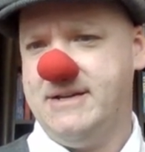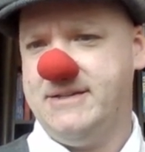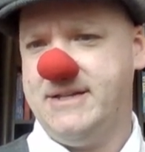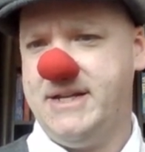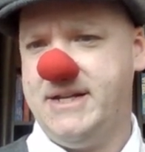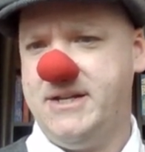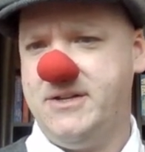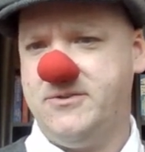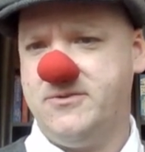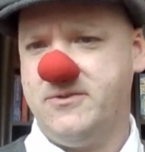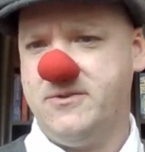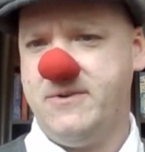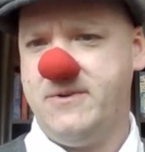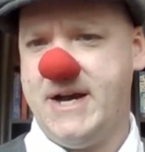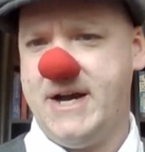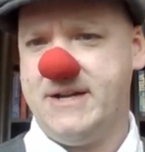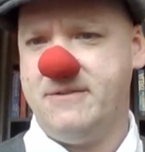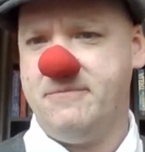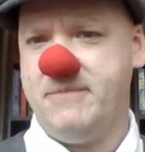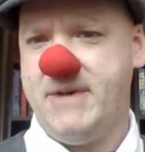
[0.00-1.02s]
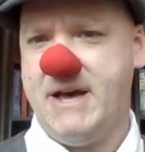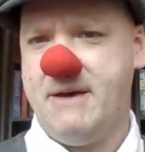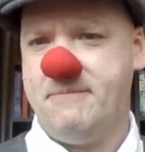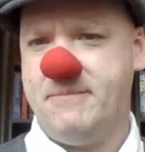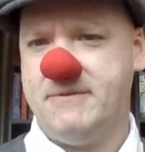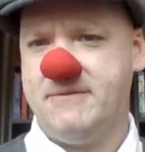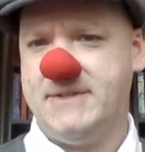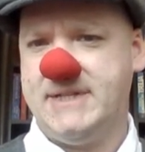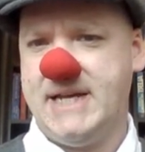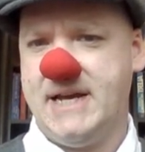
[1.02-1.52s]
Then he drew out a
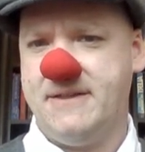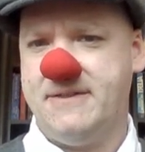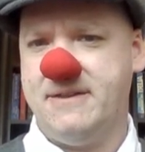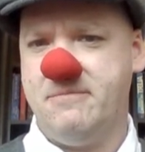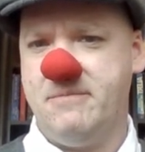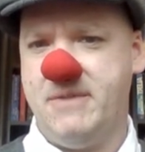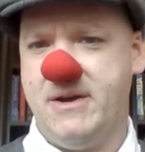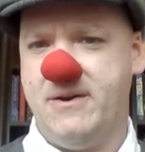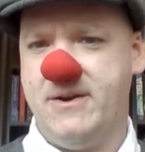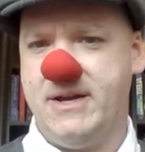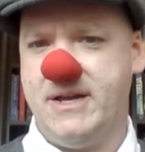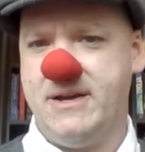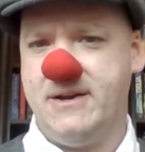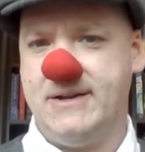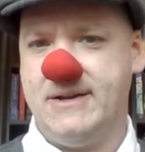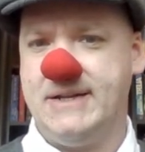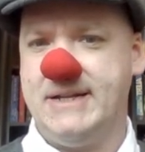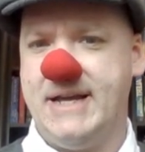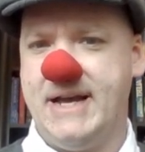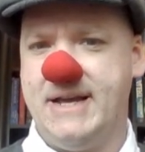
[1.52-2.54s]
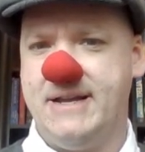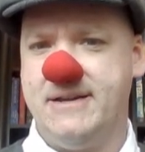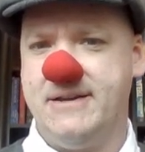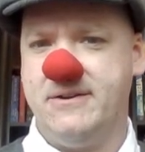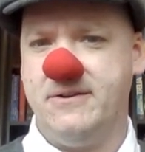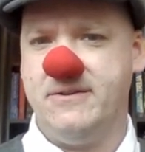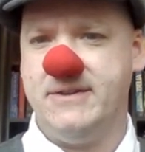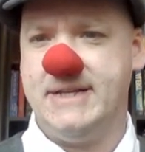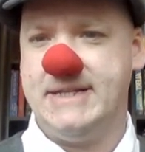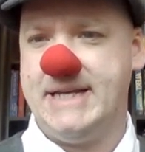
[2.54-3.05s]
map of South America and laid
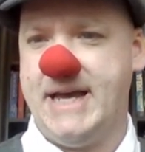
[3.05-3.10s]
it on the